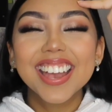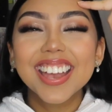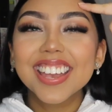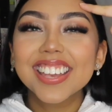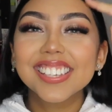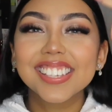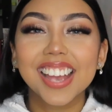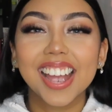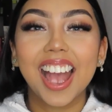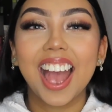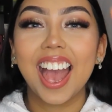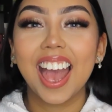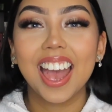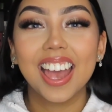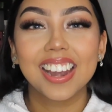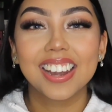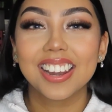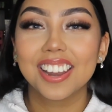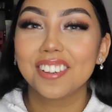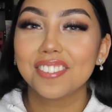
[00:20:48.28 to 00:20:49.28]
He's like, I
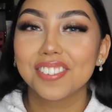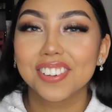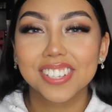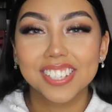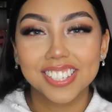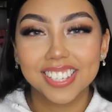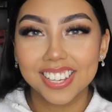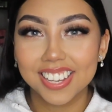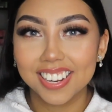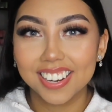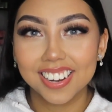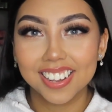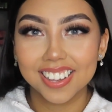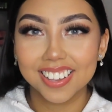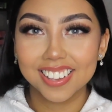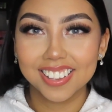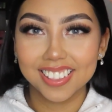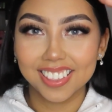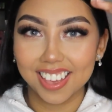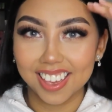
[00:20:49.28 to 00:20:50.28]
had never seen
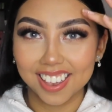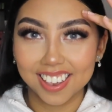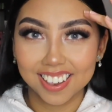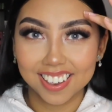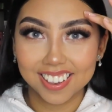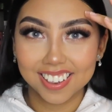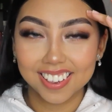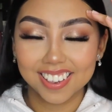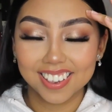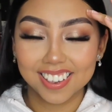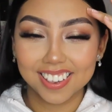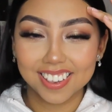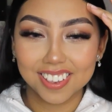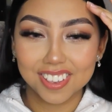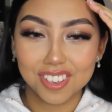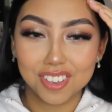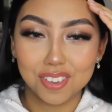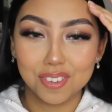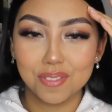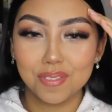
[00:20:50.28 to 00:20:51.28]
like
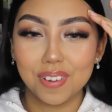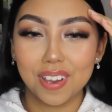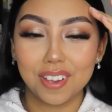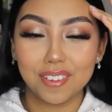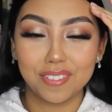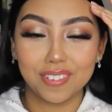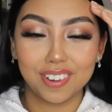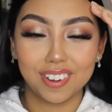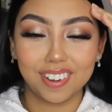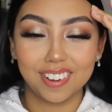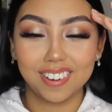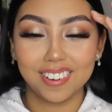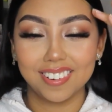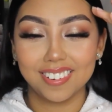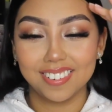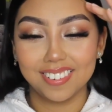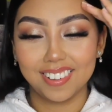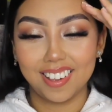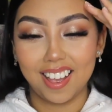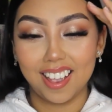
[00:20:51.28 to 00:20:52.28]
you ever,
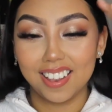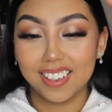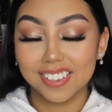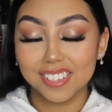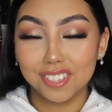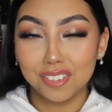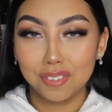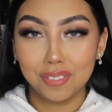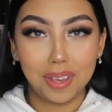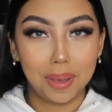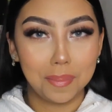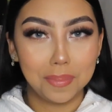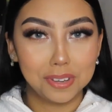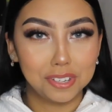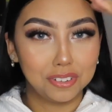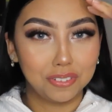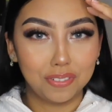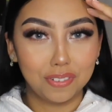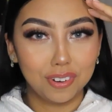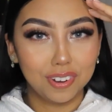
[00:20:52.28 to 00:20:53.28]
I guess, do that
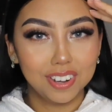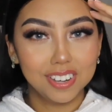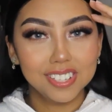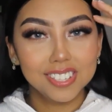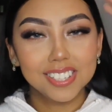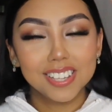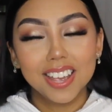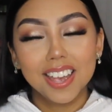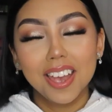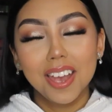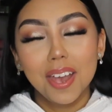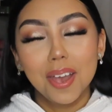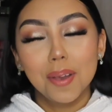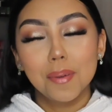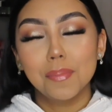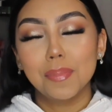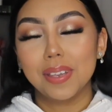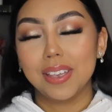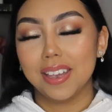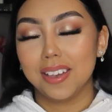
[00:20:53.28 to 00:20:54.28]
much force.
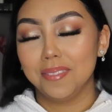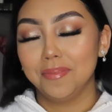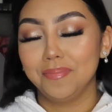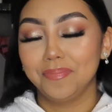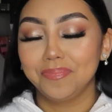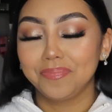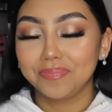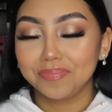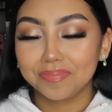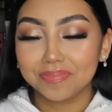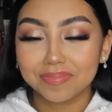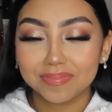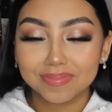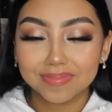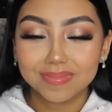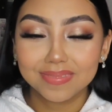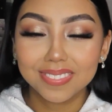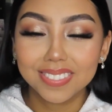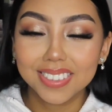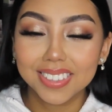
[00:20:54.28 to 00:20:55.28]
But yeah,
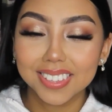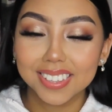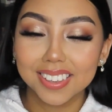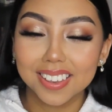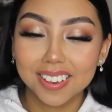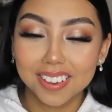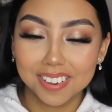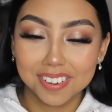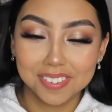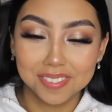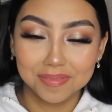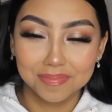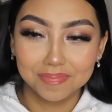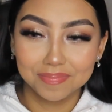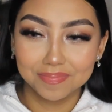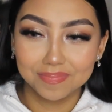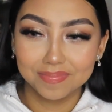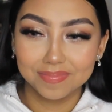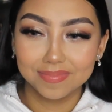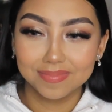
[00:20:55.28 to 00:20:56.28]

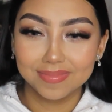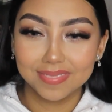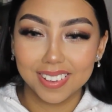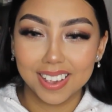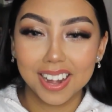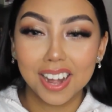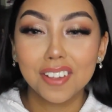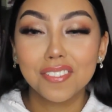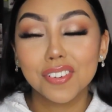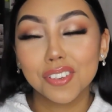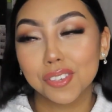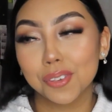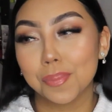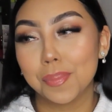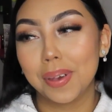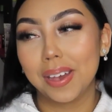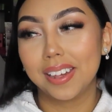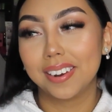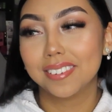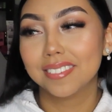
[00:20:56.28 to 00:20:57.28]
and I feel so
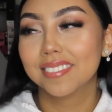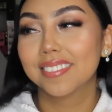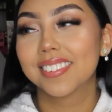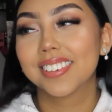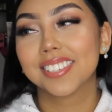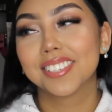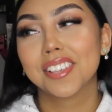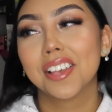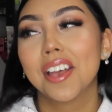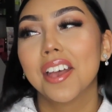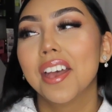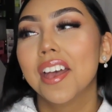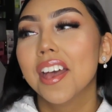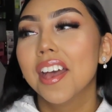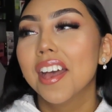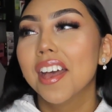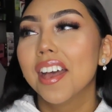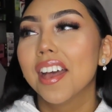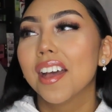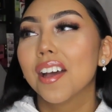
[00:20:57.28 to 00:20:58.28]
bad because
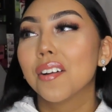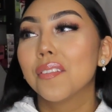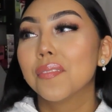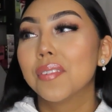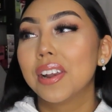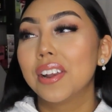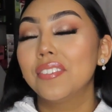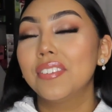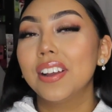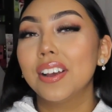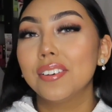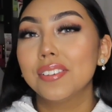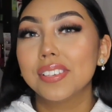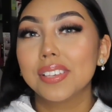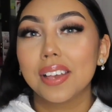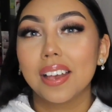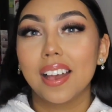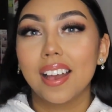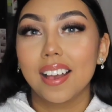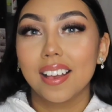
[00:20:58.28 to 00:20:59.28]
whenever I
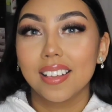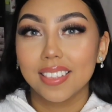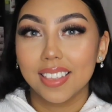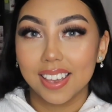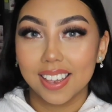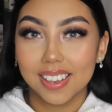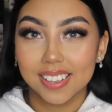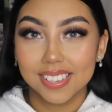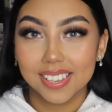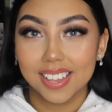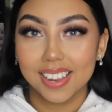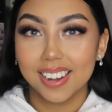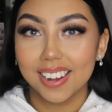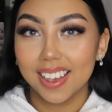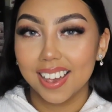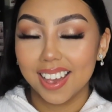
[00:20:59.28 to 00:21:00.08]
was, like I said,